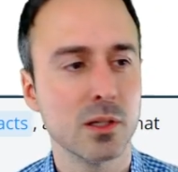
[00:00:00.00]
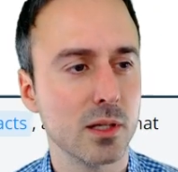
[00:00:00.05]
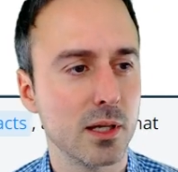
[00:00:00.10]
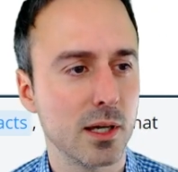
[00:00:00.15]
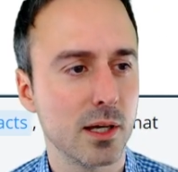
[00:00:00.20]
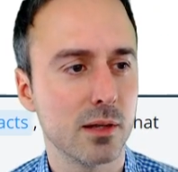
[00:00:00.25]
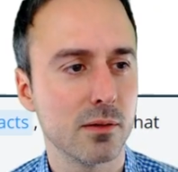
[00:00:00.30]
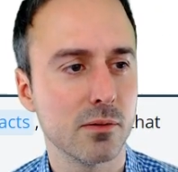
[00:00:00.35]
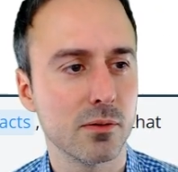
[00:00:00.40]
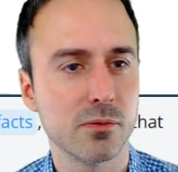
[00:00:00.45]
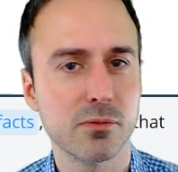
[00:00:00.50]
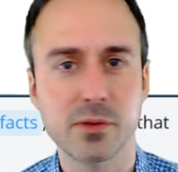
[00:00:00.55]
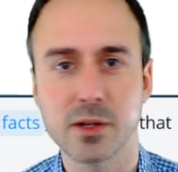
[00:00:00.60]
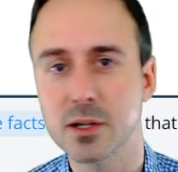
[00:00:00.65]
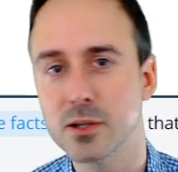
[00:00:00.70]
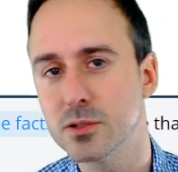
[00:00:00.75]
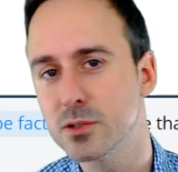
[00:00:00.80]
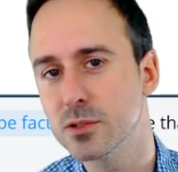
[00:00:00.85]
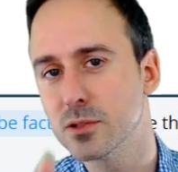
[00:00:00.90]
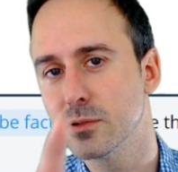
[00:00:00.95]
and we'll
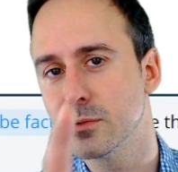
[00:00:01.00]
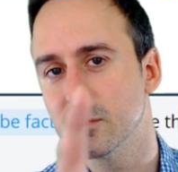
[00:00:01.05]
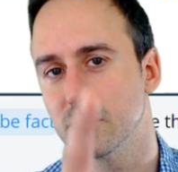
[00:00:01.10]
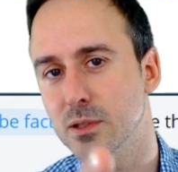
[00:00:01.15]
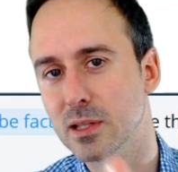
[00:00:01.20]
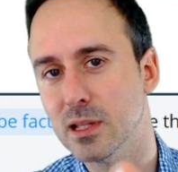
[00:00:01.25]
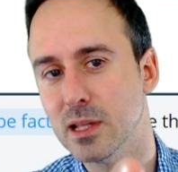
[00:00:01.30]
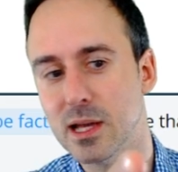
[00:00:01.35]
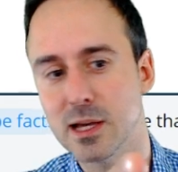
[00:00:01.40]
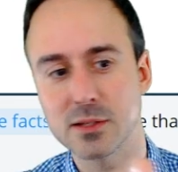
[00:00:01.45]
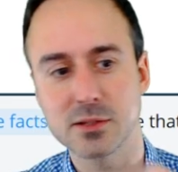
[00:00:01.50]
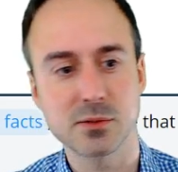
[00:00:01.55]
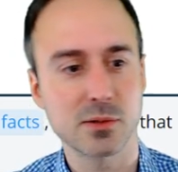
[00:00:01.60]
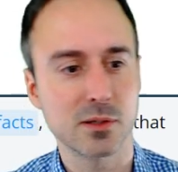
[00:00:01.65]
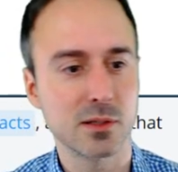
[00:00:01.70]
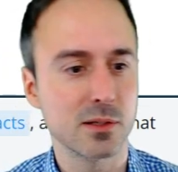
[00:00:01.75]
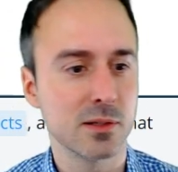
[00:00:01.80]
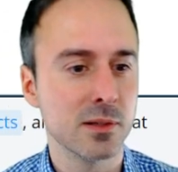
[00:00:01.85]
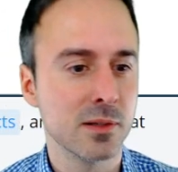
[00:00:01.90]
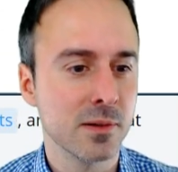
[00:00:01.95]
finish with the last
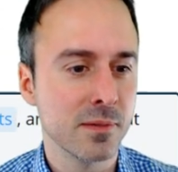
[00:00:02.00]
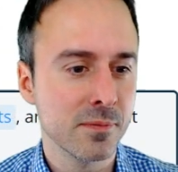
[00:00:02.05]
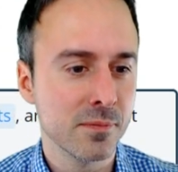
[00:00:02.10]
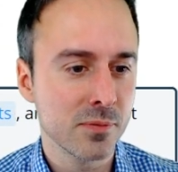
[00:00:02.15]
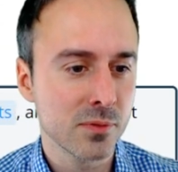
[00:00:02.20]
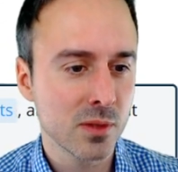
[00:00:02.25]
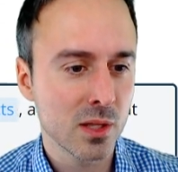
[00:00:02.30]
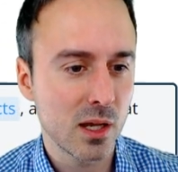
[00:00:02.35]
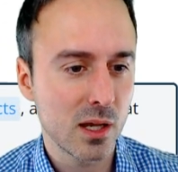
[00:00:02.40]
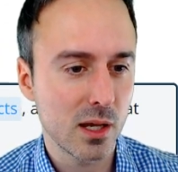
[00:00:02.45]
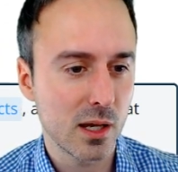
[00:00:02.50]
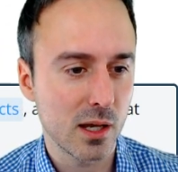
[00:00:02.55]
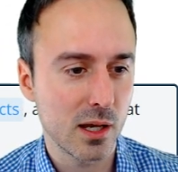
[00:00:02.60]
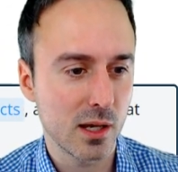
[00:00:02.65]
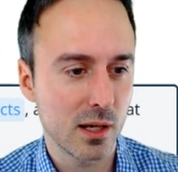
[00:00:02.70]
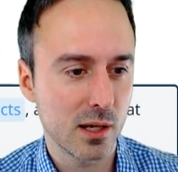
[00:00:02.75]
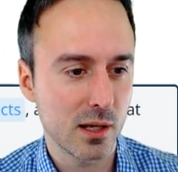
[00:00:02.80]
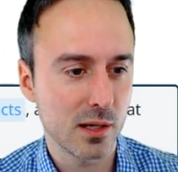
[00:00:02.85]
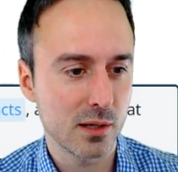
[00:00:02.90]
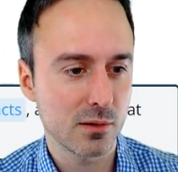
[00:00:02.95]
one.
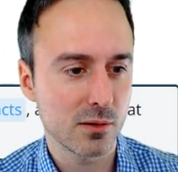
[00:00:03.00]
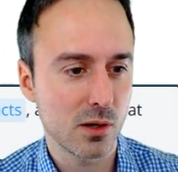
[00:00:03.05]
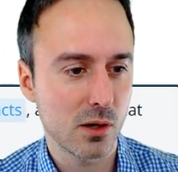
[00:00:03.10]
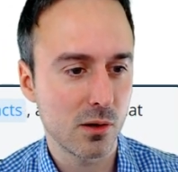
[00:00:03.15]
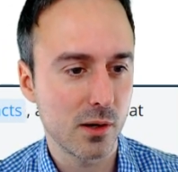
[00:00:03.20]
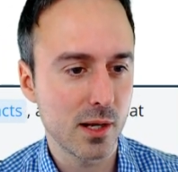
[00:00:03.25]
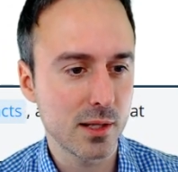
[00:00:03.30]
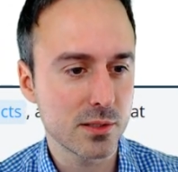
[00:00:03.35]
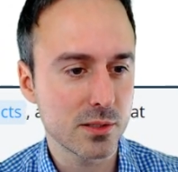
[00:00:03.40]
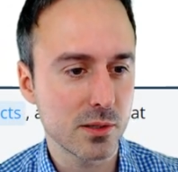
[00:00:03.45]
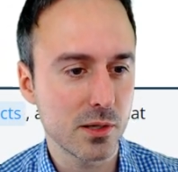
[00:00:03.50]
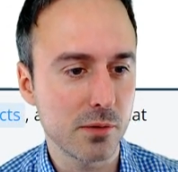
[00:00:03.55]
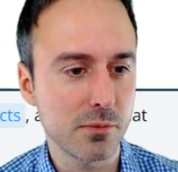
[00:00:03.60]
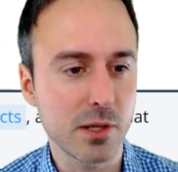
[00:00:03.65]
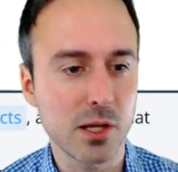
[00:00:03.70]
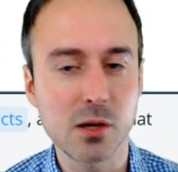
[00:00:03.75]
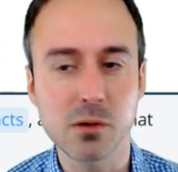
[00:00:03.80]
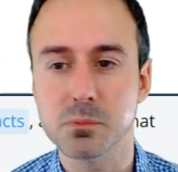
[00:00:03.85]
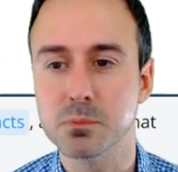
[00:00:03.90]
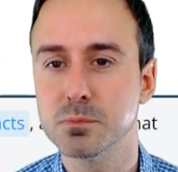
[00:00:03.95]
Uh, all right, so here we
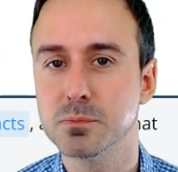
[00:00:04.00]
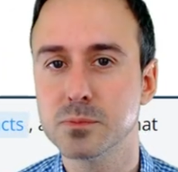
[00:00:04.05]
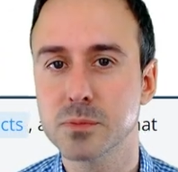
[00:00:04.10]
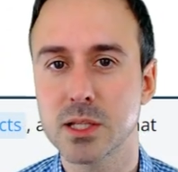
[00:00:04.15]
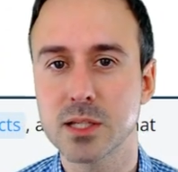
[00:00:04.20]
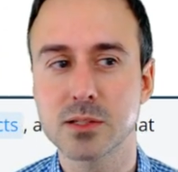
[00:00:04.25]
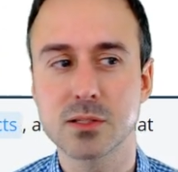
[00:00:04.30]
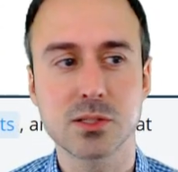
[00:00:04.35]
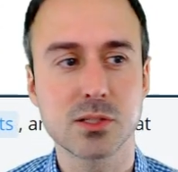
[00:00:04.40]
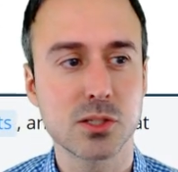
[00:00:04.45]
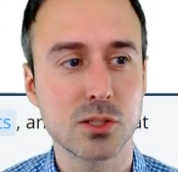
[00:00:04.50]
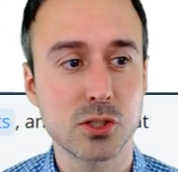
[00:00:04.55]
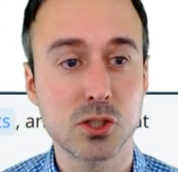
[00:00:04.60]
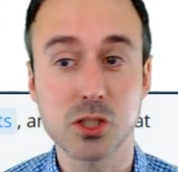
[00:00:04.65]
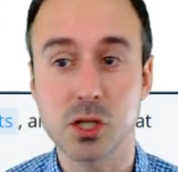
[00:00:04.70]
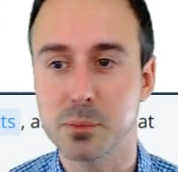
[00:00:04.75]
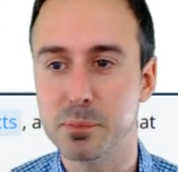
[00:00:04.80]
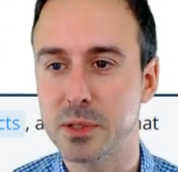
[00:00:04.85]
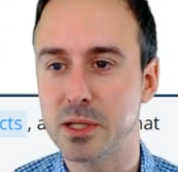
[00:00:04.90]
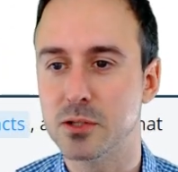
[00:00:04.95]
go. Let's
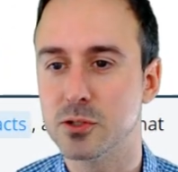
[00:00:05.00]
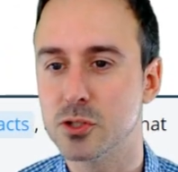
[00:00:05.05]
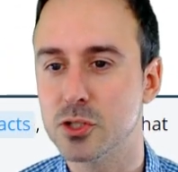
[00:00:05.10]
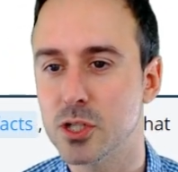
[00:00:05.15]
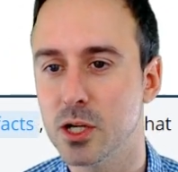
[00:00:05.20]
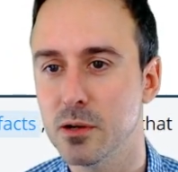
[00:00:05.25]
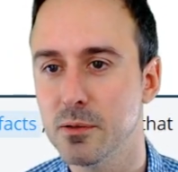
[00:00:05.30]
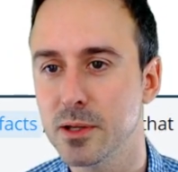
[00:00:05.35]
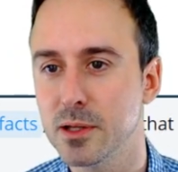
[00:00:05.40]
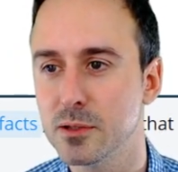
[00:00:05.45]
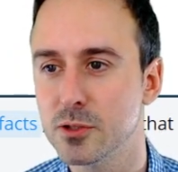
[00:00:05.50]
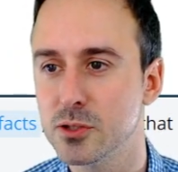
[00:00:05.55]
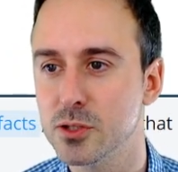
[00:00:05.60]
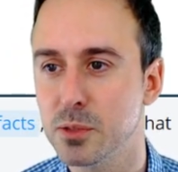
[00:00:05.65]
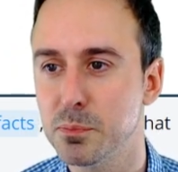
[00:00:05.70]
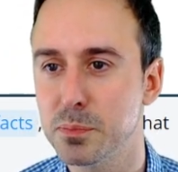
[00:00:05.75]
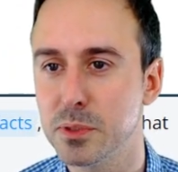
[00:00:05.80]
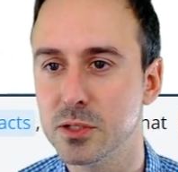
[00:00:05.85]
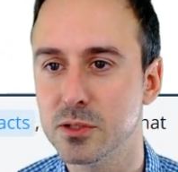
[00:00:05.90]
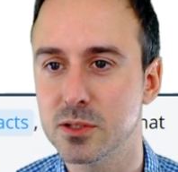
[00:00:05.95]
jump in, shall we?
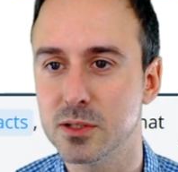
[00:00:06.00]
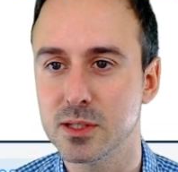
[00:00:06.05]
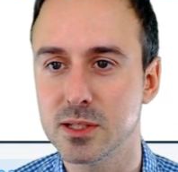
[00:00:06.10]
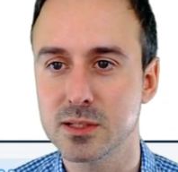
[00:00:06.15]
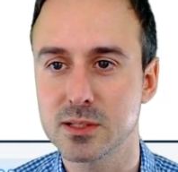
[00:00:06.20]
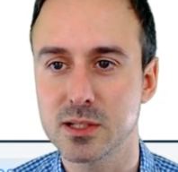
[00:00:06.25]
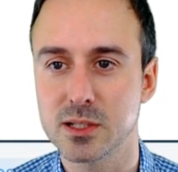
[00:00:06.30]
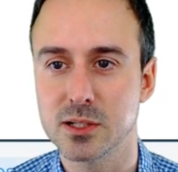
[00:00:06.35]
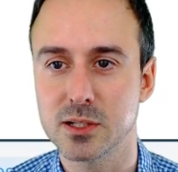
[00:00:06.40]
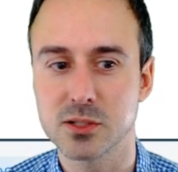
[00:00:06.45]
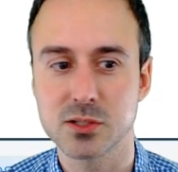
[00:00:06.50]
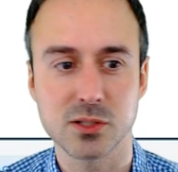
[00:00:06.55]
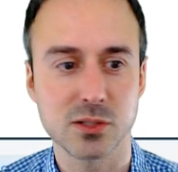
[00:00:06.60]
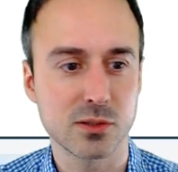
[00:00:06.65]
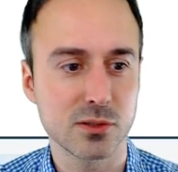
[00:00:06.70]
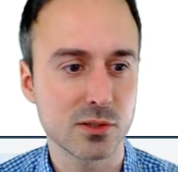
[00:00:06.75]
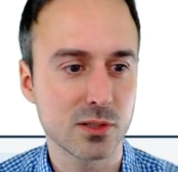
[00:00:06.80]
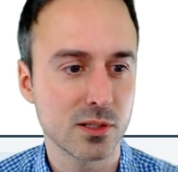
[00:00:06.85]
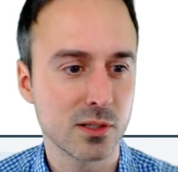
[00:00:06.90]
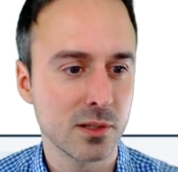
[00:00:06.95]
Jump into these
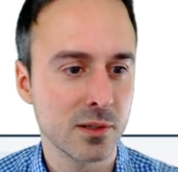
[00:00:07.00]
conditionals.